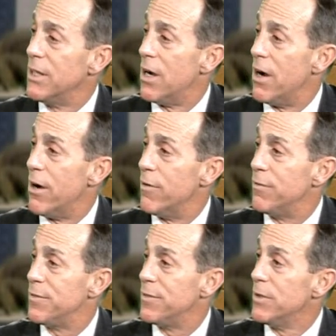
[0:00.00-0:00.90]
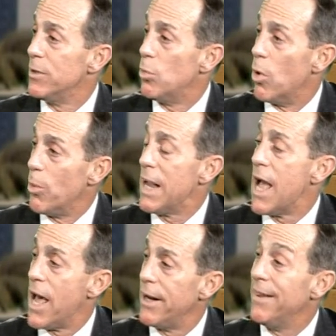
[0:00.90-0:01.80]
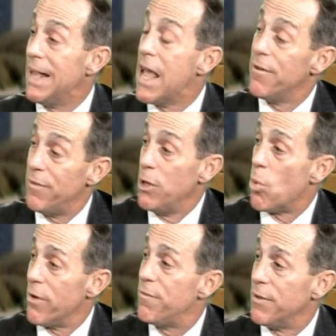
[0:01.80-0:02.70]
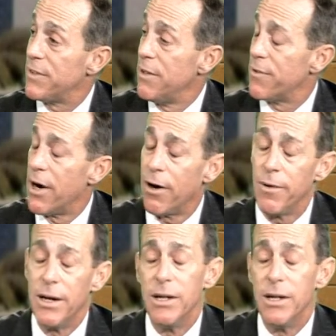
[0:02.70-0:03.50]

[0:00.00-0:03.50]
of what we had in the NV 150 fair.